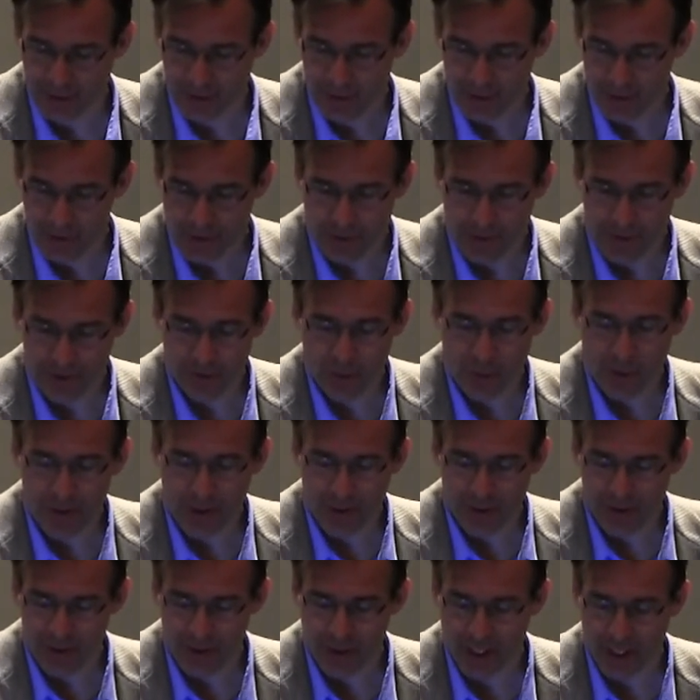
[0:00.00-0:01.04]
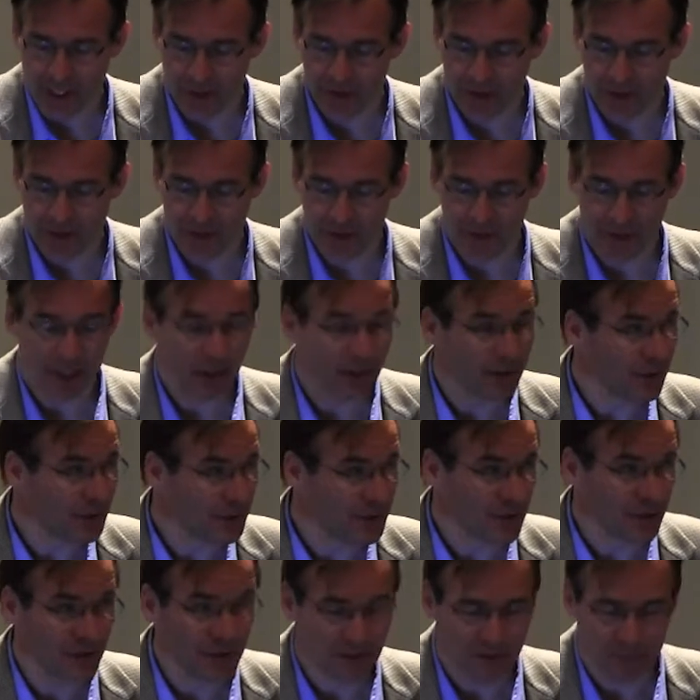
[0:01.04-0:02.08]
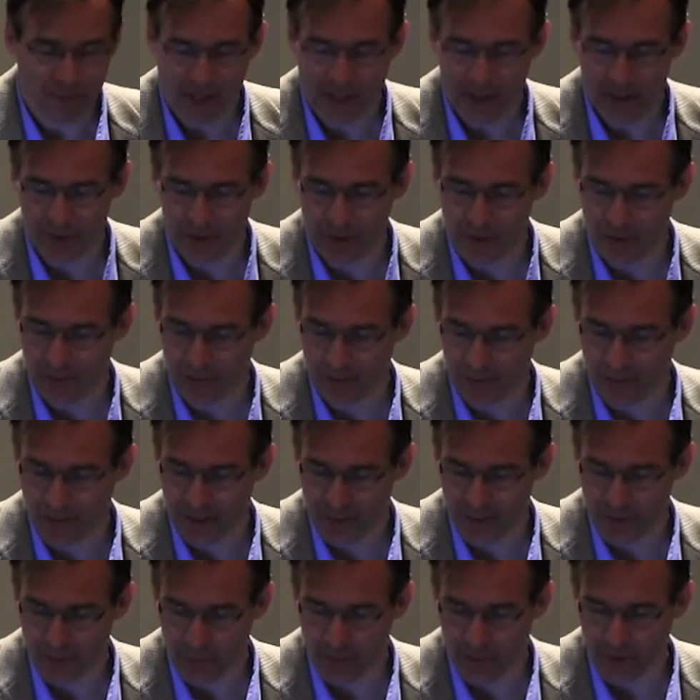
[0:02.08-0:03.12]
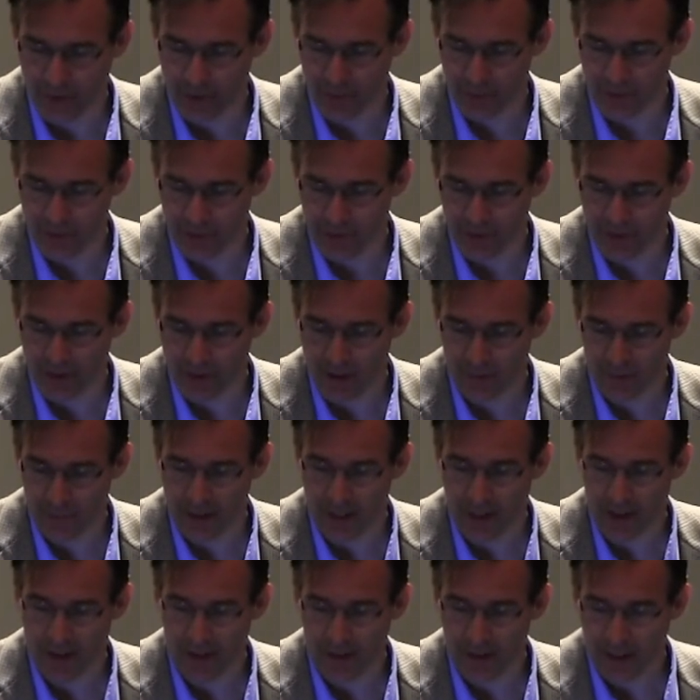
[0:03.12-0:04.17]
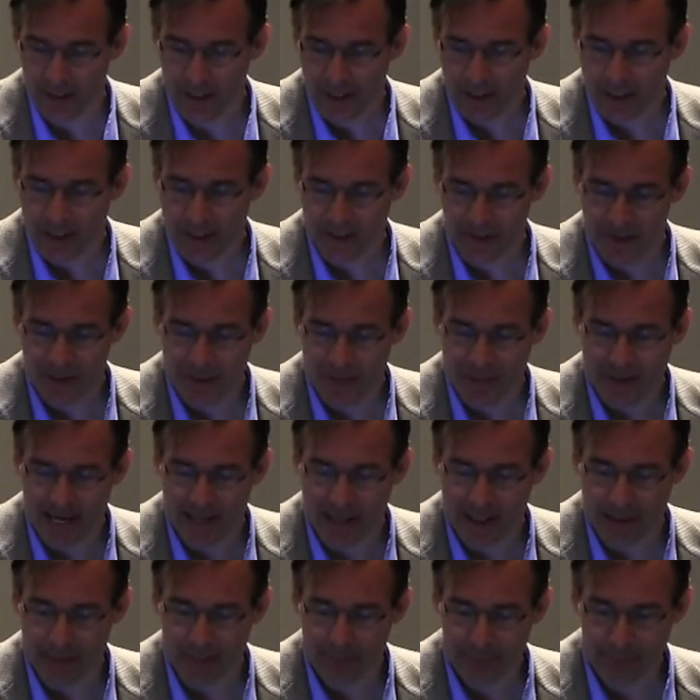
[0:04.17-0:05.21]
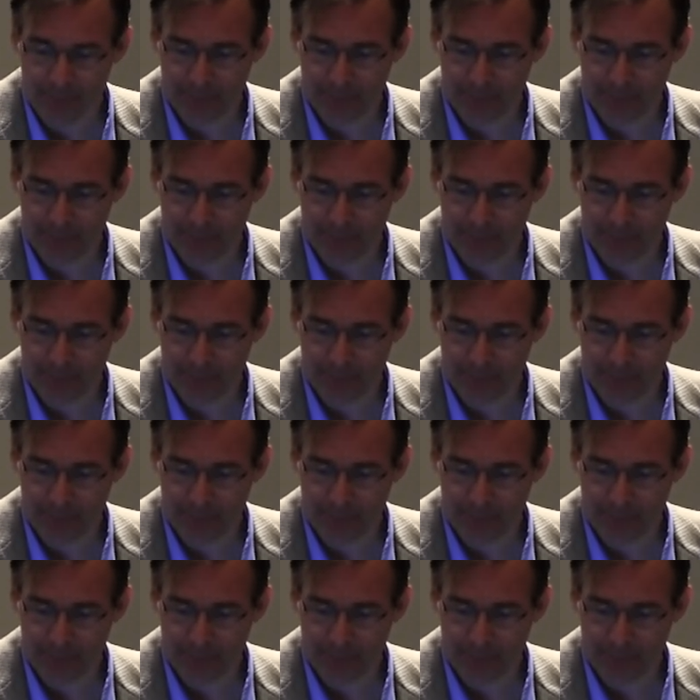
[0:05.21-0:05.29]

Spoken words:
So this window selection is done using this package called FlexWin that was developed by Alessia Maggi.